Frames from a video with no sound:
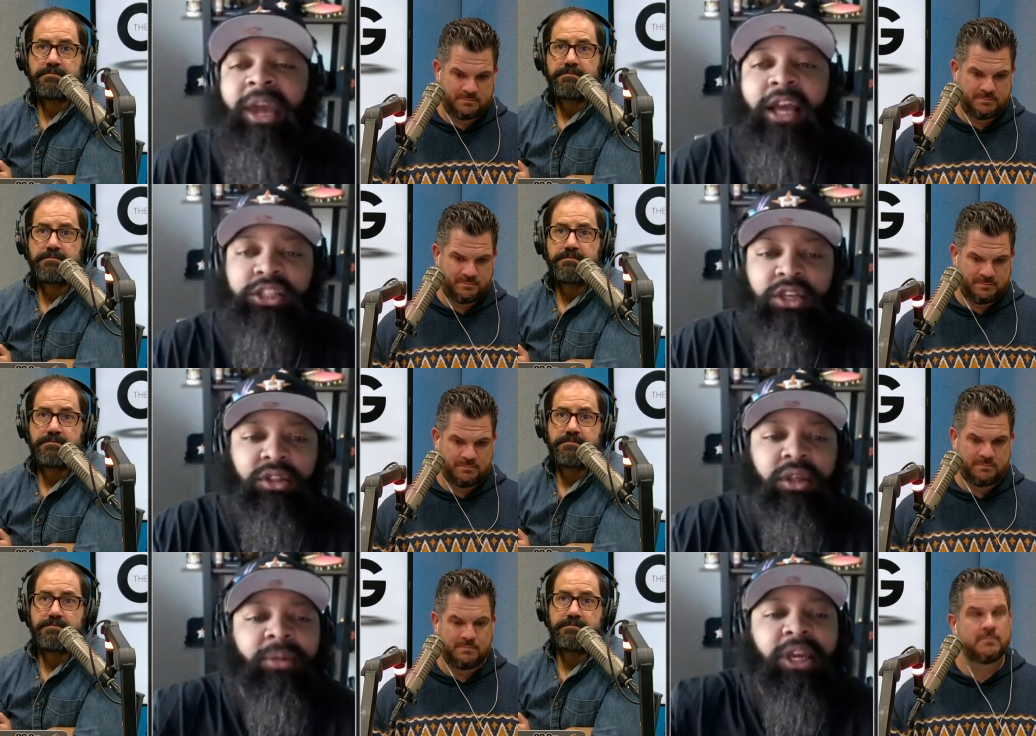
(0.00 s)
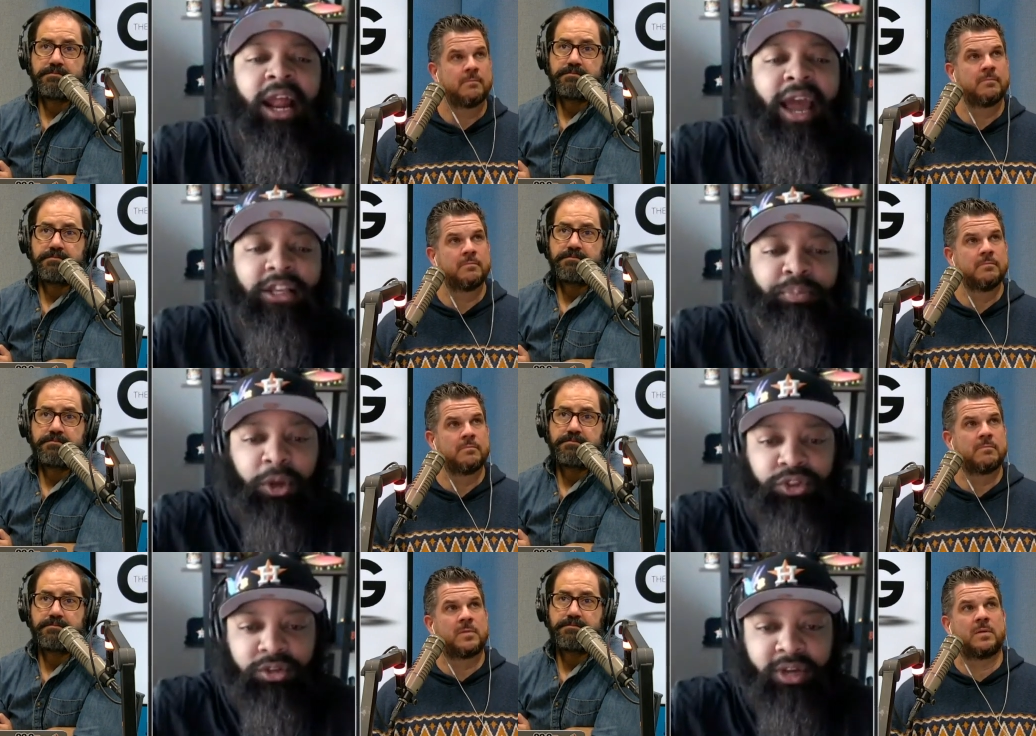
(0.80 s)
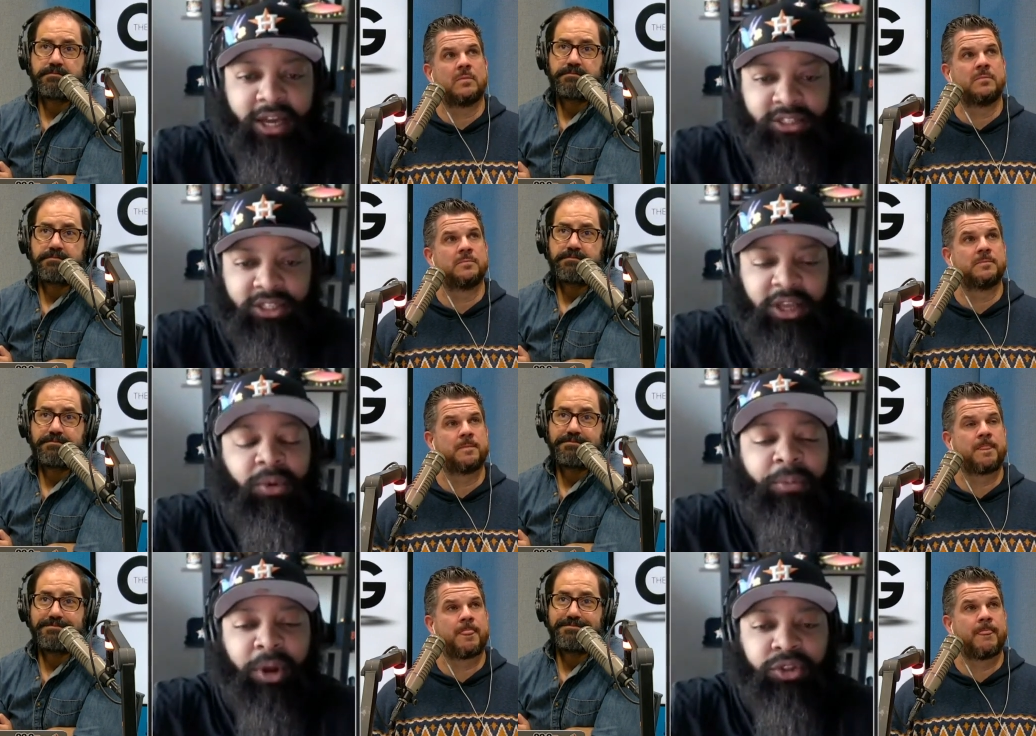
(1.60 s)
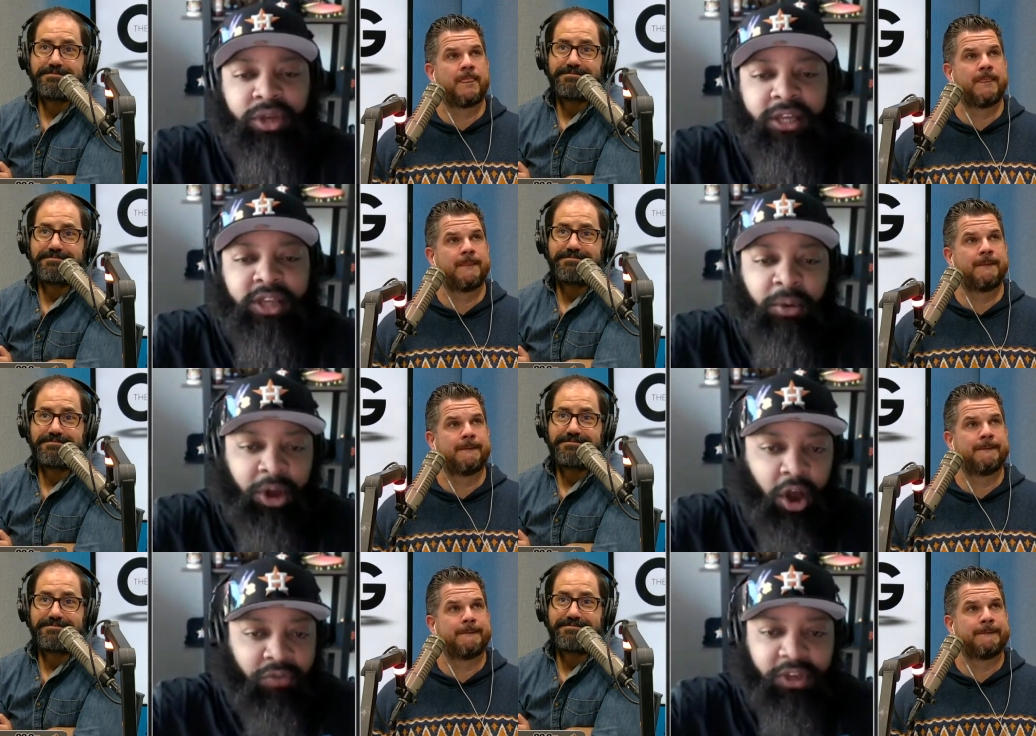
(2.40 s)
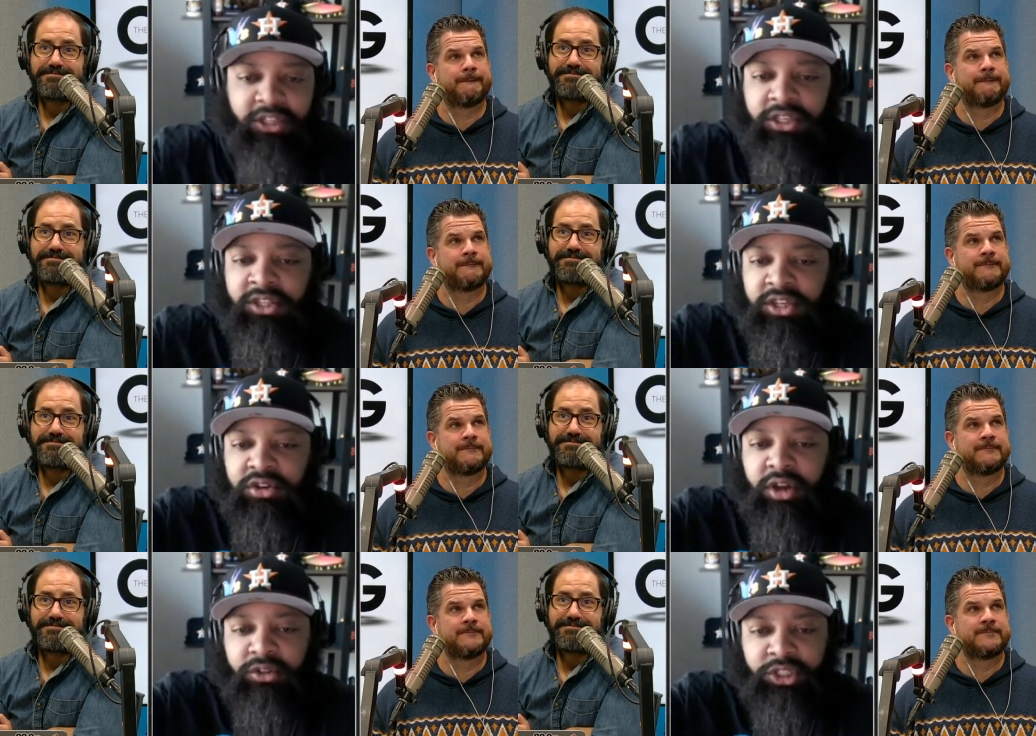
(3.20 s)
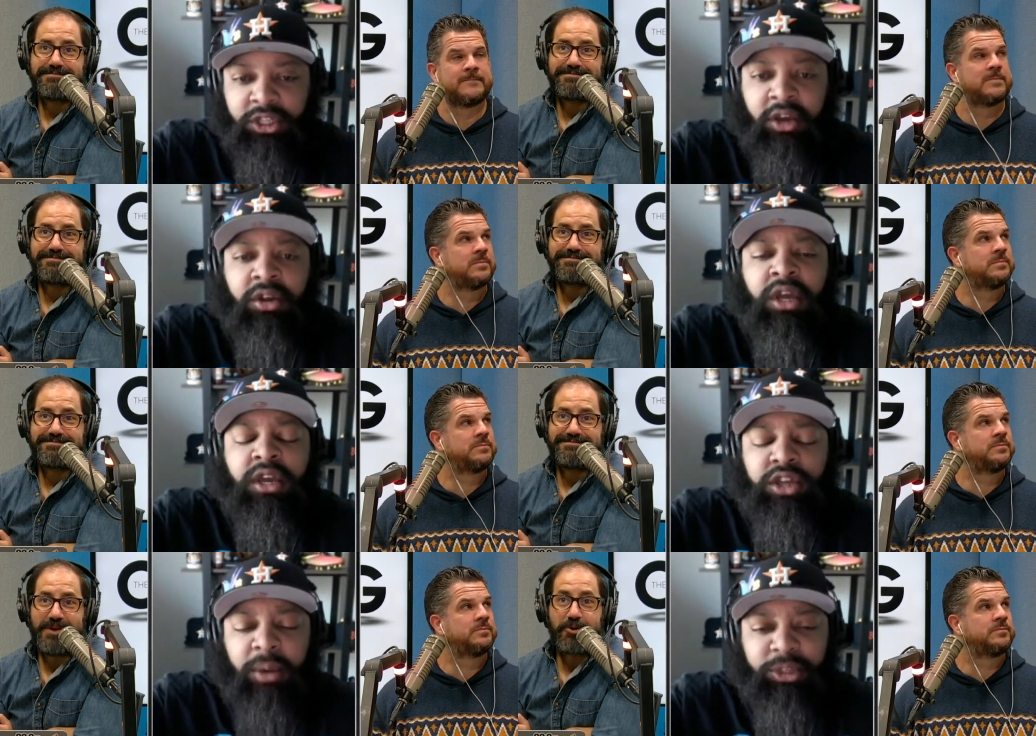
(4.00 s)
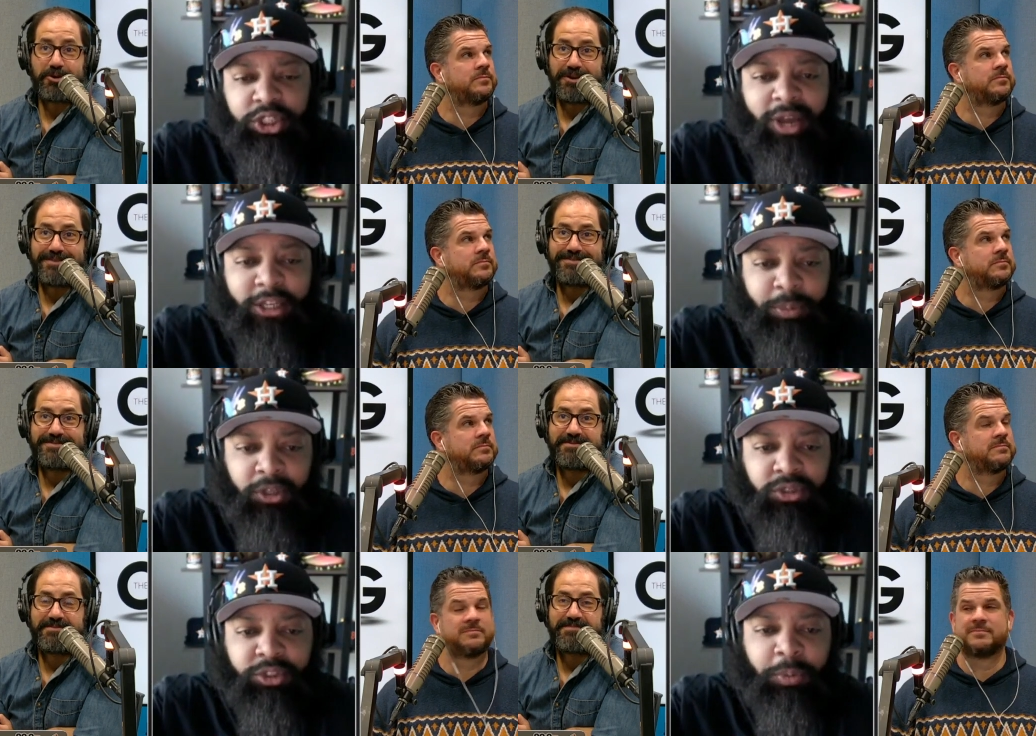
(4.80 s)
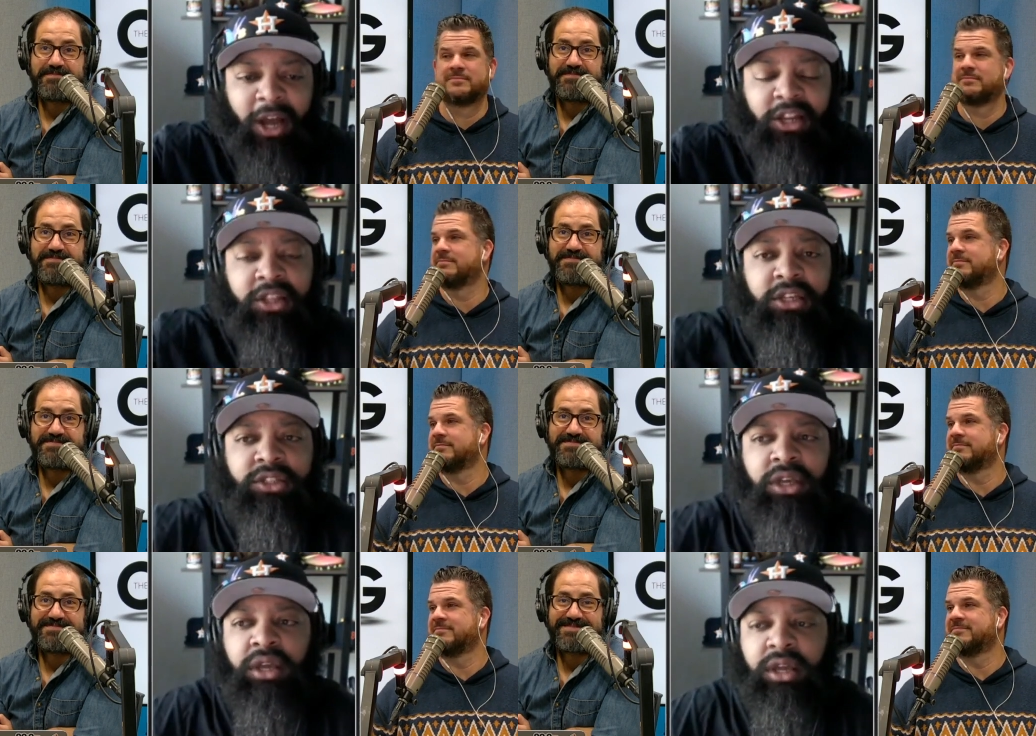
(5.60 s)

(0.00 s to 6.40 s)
Speaker 1: me ask you. Let me. Can I ask both of you guys this? I want both of you guys. I want Ovies and then you go, Julio. Okay. I want you guys both to respond to this.